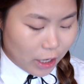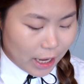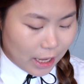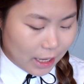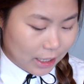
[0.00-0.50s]

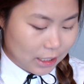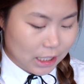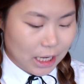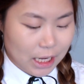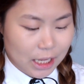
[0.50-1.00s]
and
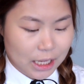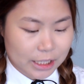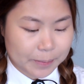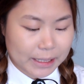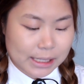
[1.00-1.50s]
it
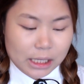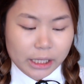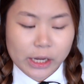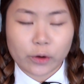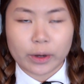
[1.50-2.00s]
is
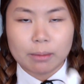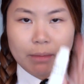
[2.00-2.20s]
basically cream